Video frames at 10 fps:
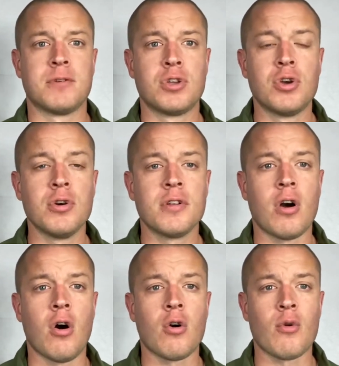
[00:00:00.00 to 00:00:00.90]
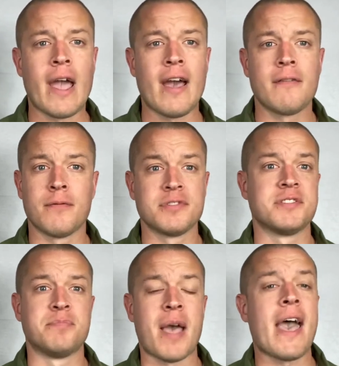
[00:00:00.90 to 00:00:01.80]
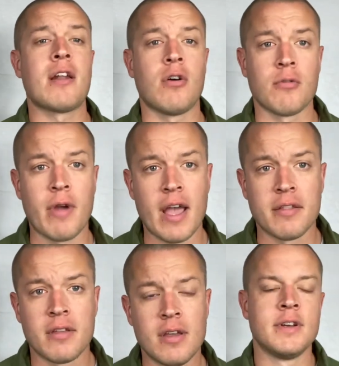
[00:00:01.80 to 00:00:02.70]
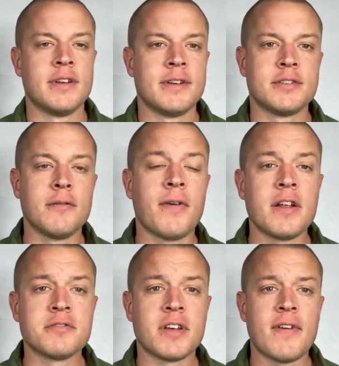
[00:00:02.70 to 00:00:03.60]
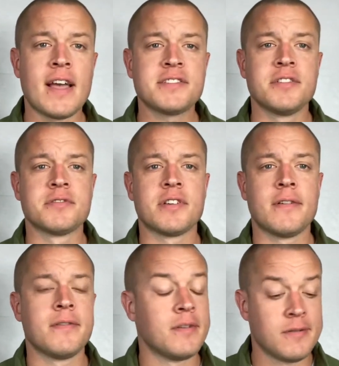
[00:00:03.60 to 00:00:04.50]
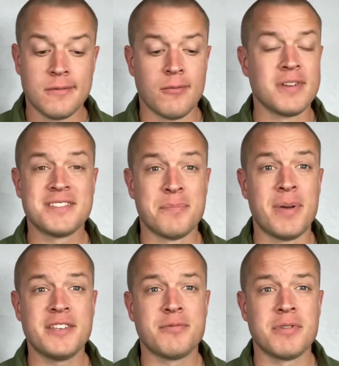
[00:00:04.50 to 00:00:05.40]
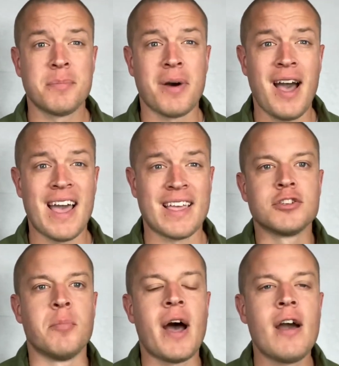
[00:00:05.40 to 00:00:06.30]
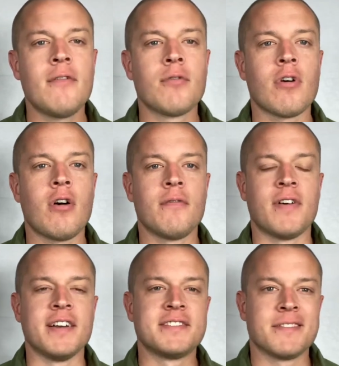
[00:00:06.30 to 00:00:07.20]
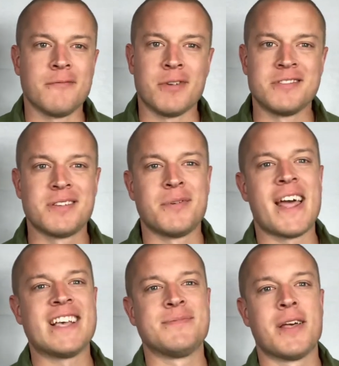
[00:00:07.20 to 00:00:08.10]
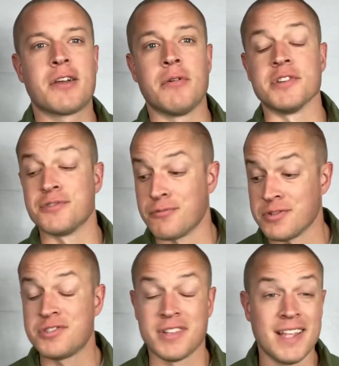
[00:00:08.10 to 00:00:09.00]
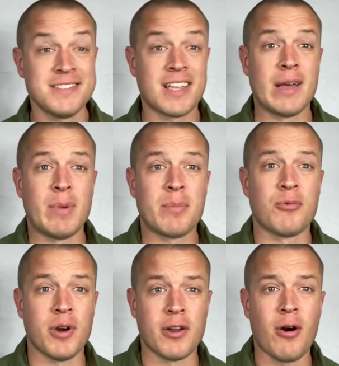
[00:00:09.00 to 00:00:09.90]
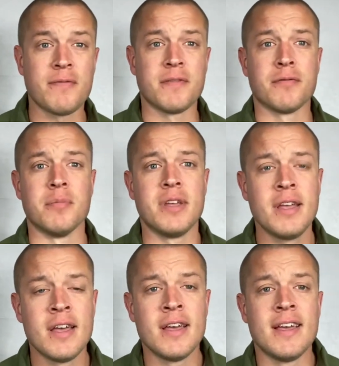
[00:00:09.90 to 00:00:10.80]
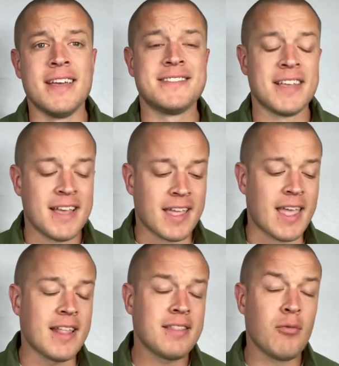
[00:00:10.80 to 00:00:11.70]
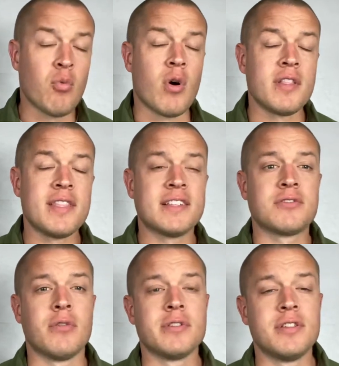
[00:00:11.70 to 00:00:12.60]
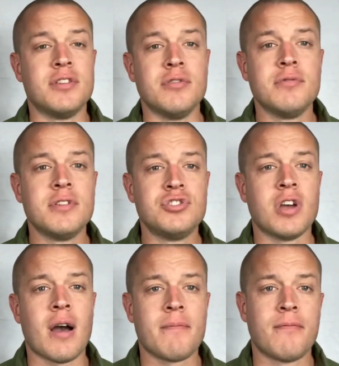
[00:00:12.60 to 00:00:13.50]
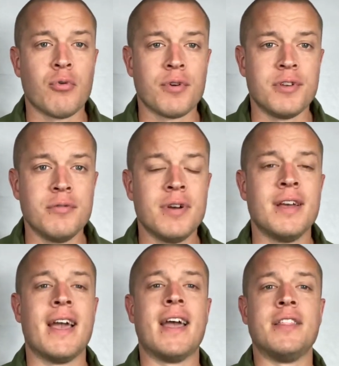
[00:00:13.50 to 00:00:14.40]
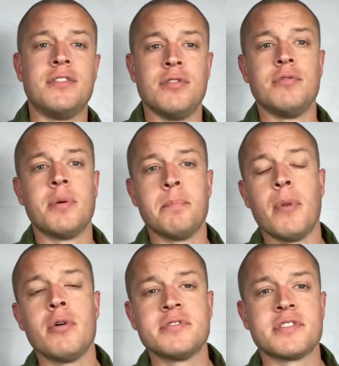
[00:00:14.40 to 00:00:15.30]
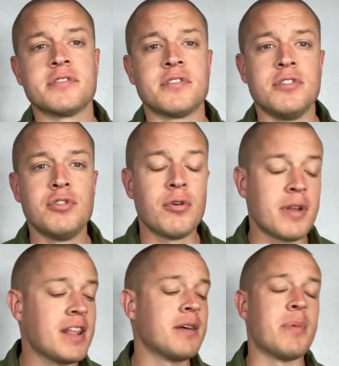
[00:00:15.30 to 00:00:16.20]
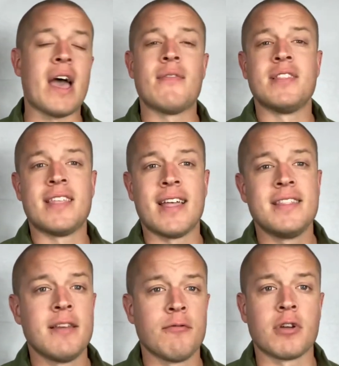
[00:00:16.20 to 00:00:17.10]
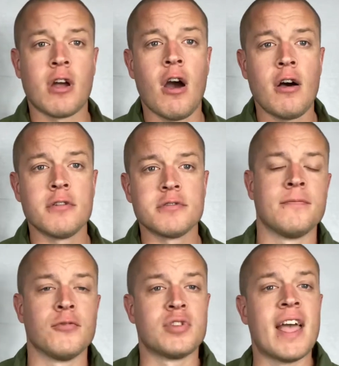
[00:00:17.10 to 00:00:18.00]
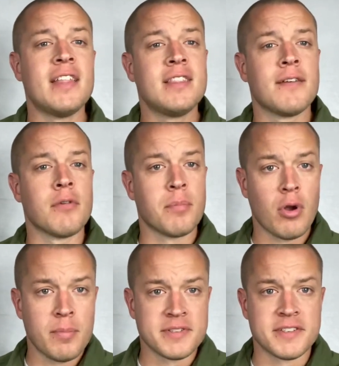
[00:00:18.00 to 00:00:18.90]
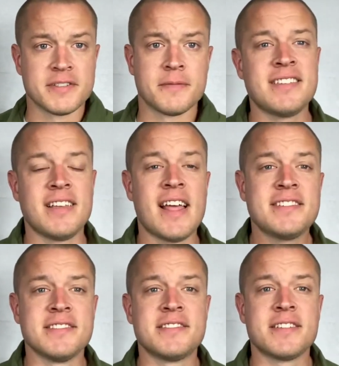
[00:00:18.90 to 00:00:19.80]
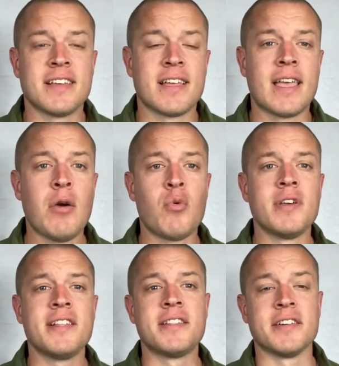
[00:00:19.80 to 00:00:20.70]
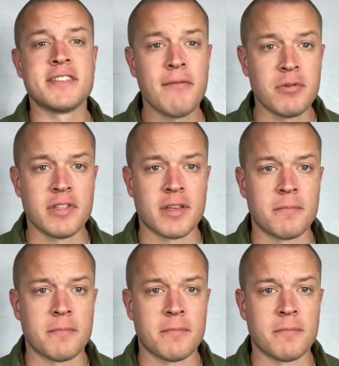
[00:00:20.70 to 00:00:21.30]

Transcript: good all around versus bad all around. So you find yourself asking yourself, what's the best one to buy? So my overall advice when someone asks me that question, which tends to come up quite often for me, is get the one that's going to do the job for you and do the most so you don't end up having 10 different collars for 10 different purposes. In essence, get one that does everything.